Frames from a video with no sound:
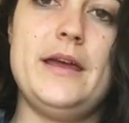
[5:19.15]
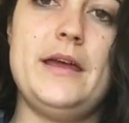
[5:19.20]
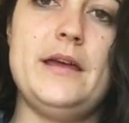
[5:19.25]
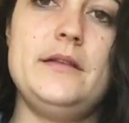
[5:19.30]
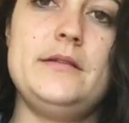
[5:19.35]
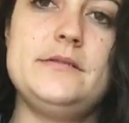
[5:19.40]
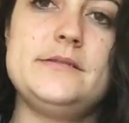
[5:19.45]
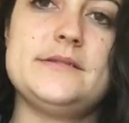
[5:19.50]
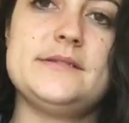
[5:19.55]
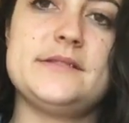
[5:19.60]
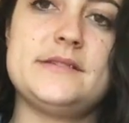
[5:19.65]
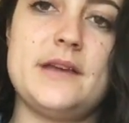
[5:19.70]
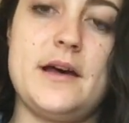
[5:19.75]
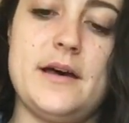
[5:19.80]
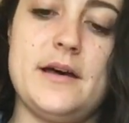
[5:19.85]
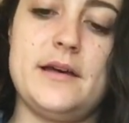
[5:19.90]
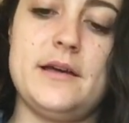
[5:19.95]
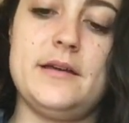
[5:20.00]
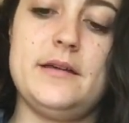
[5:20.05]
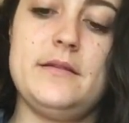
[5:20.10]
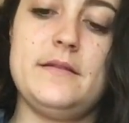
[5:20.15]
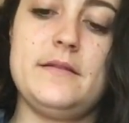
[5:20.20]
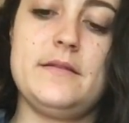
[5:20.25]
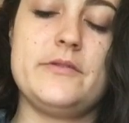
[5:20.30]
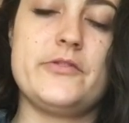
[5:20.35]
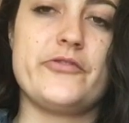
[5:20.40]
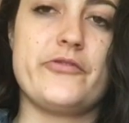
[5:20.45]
inside the